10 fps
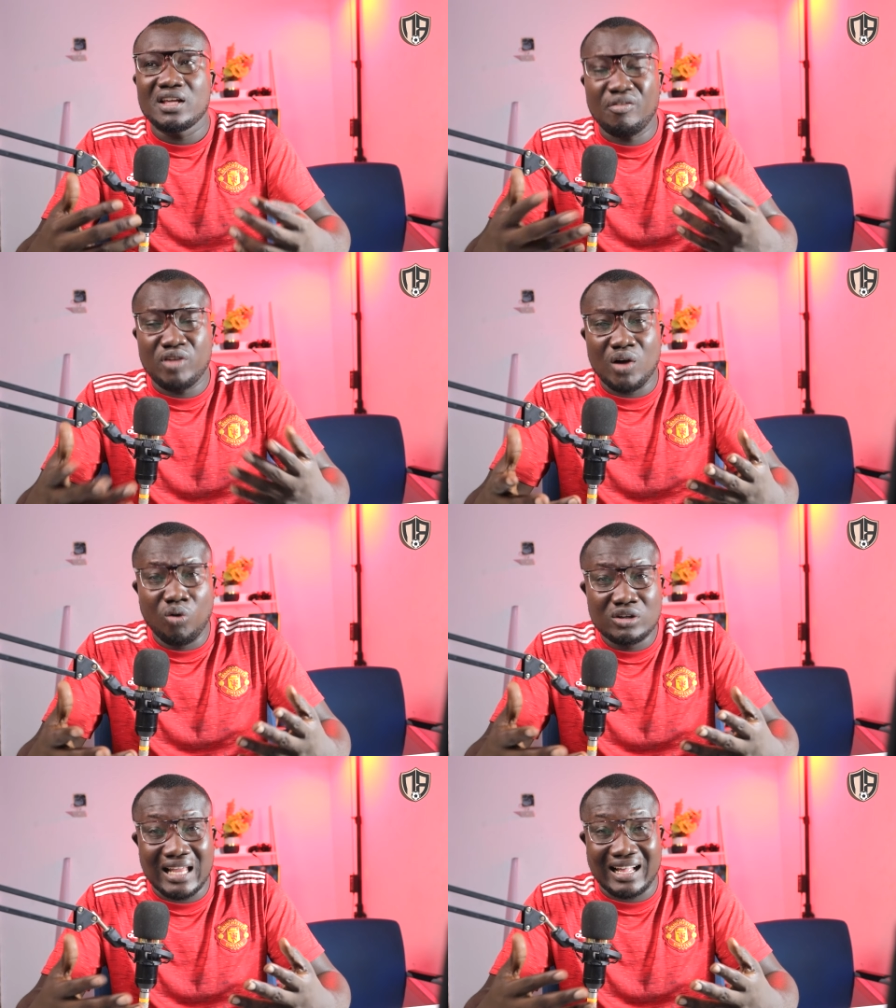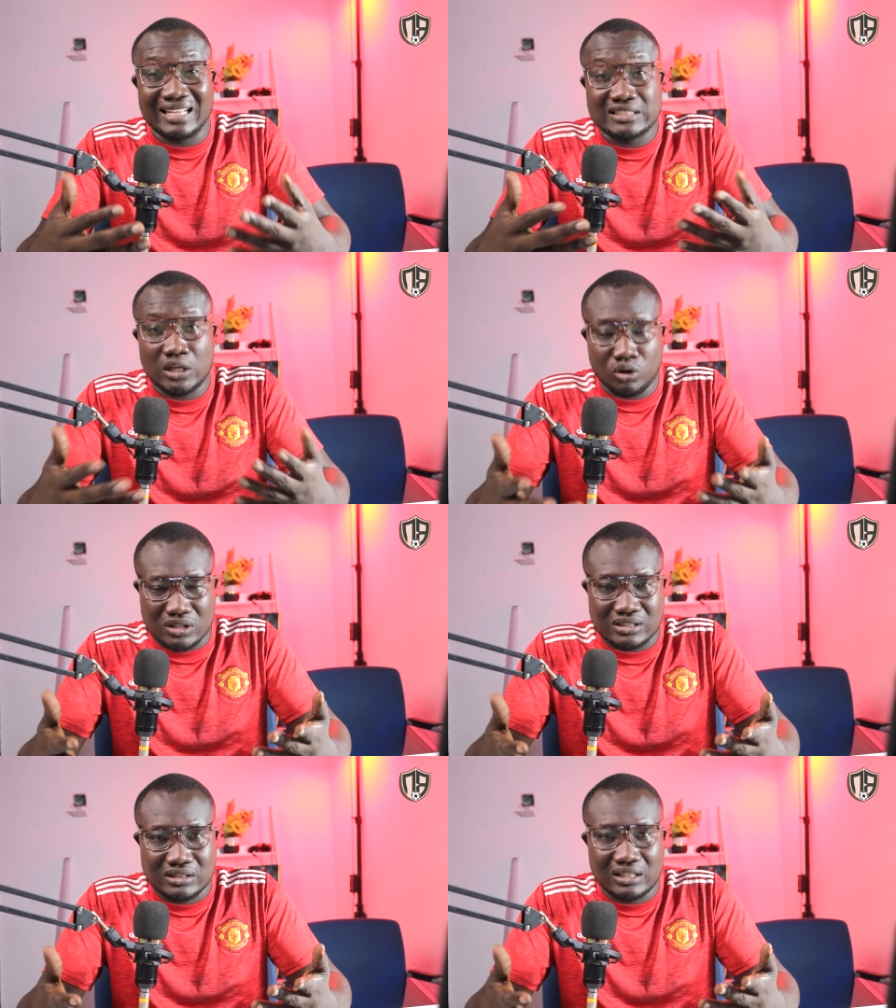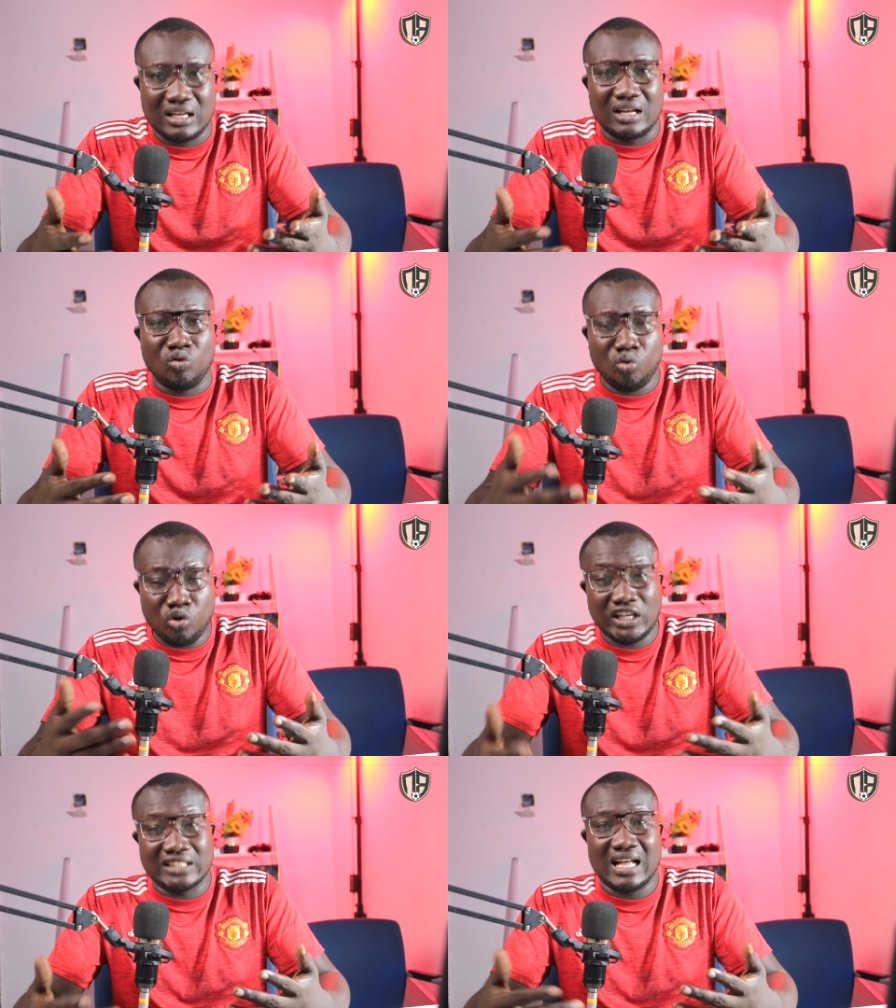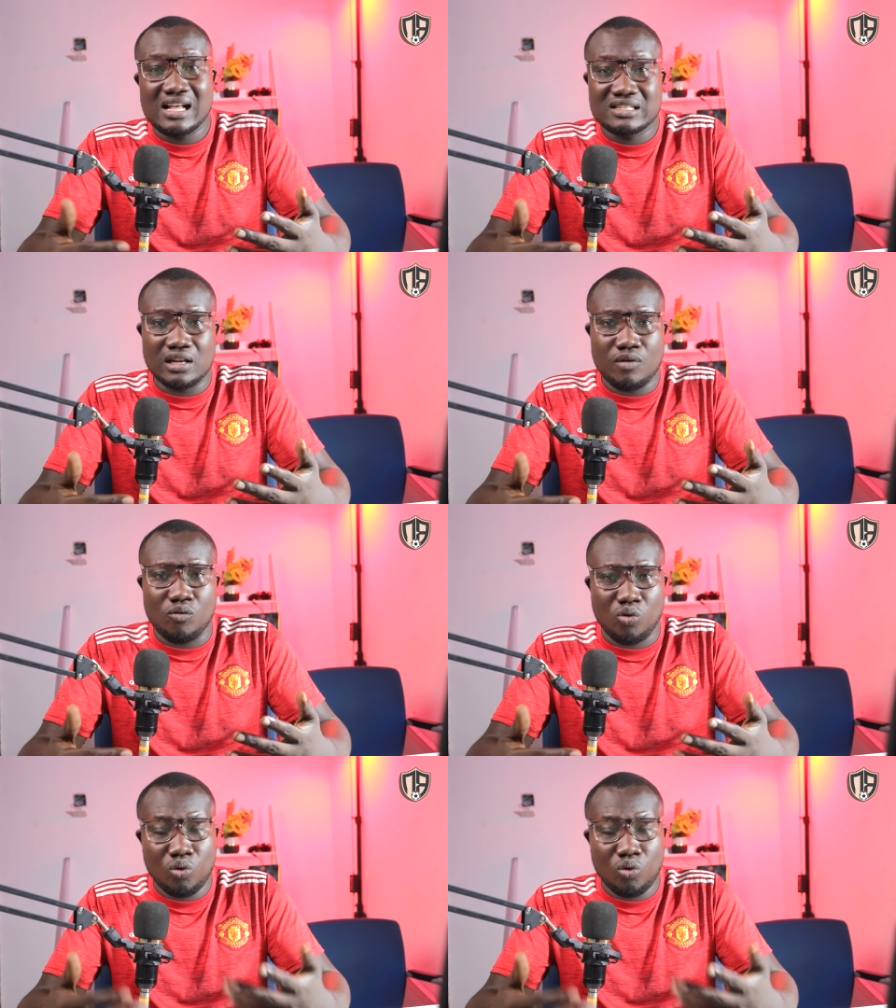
if you're a coach like Ancelotti, coach at the highest level,